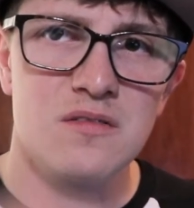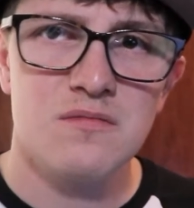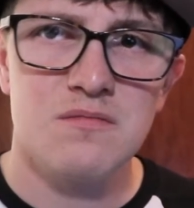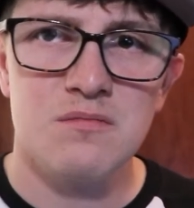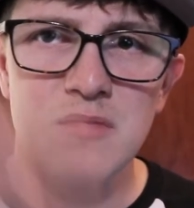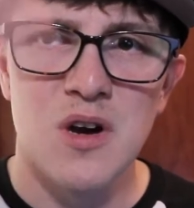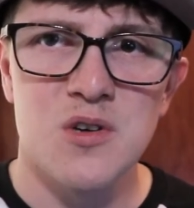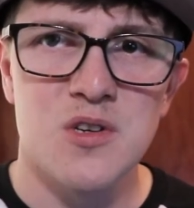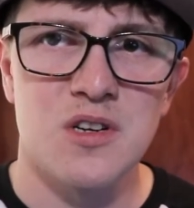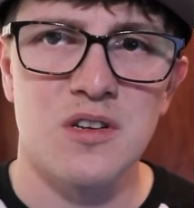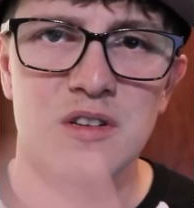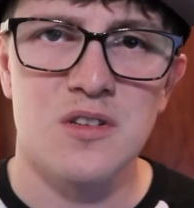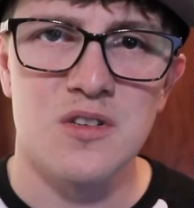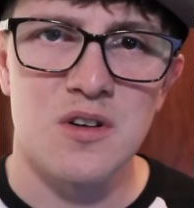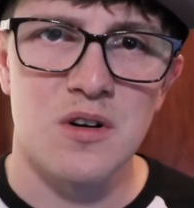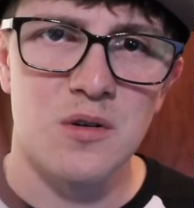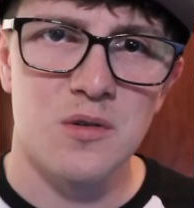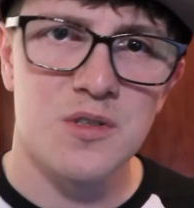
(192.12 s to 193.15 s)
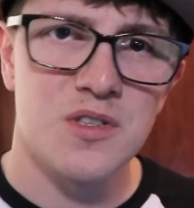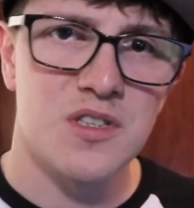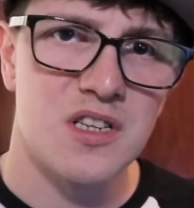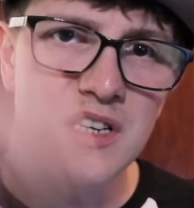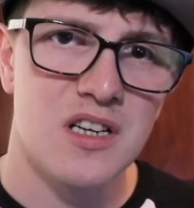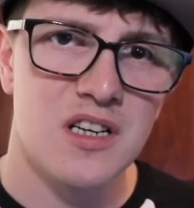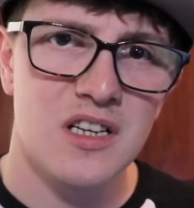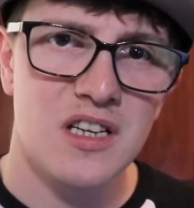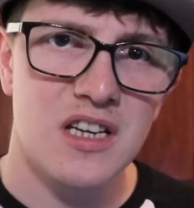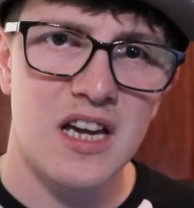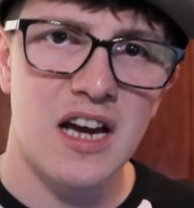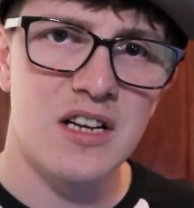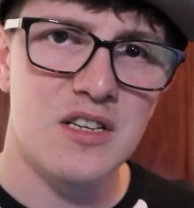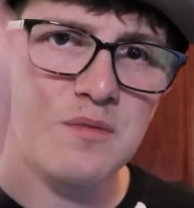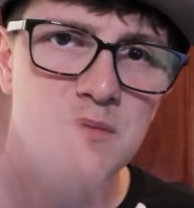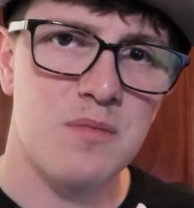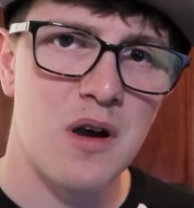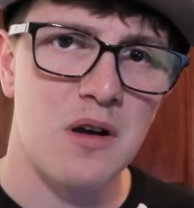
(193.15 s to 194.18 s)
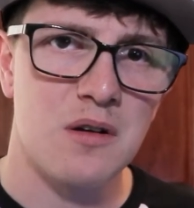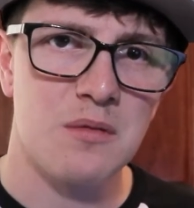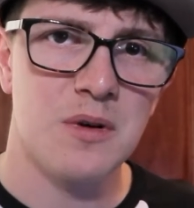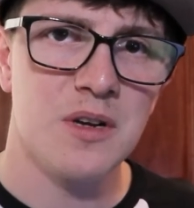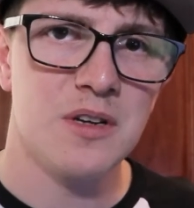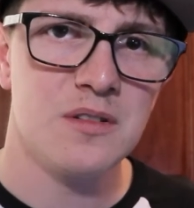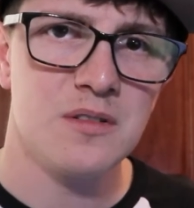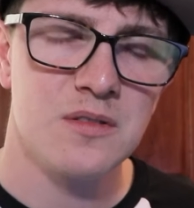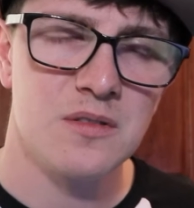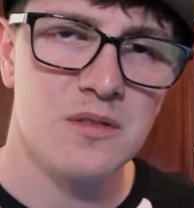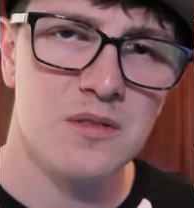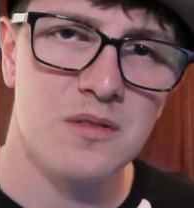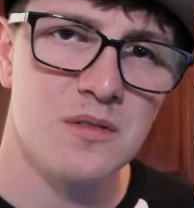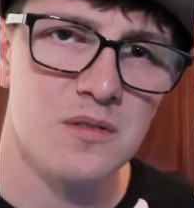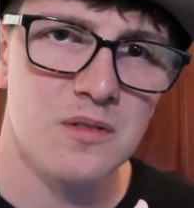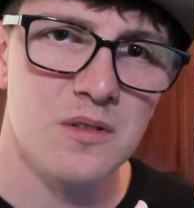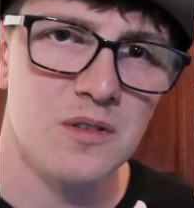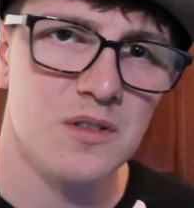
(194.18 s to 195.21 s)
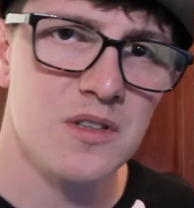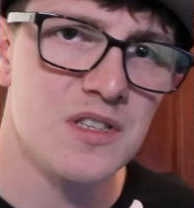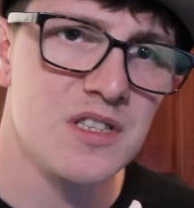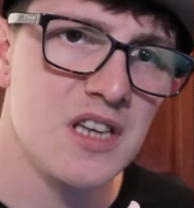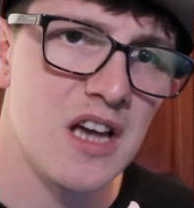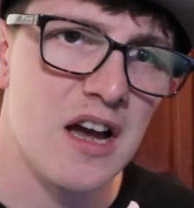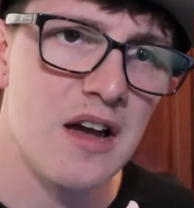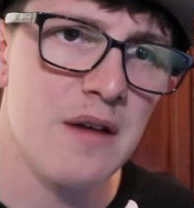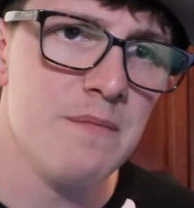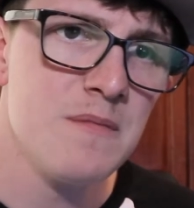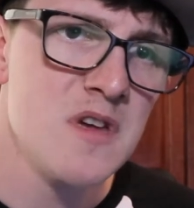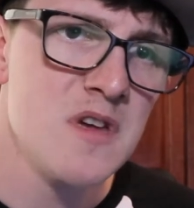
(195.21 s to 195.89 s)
motion controls to catch Pokemon all the time.